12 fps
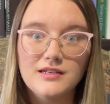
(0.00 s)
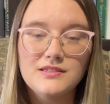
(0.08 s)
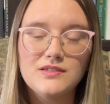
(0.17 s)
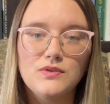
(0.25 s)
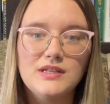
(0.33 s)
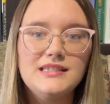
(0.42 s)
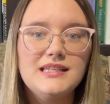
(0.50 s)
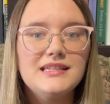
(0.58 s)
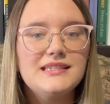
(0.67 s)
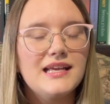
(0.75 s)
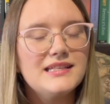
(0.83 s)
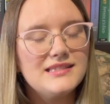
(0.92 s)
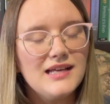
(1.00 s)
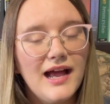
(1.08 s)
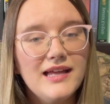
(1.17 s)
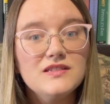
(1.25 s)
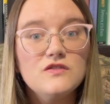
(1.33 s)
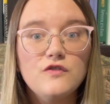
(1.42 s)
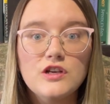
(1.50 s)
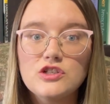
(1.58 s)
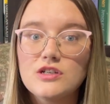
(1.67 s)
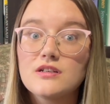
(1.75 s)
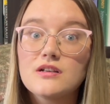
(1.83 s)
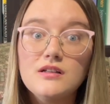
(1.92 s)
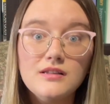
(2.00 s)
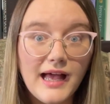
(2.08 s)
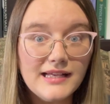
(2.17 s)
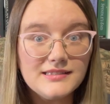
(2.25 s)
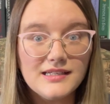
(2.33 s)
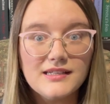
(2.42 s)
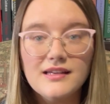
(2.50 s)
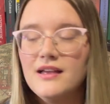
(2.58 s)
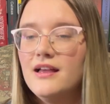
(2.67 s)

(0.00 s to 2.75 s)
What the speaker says: So this is a science fiction classic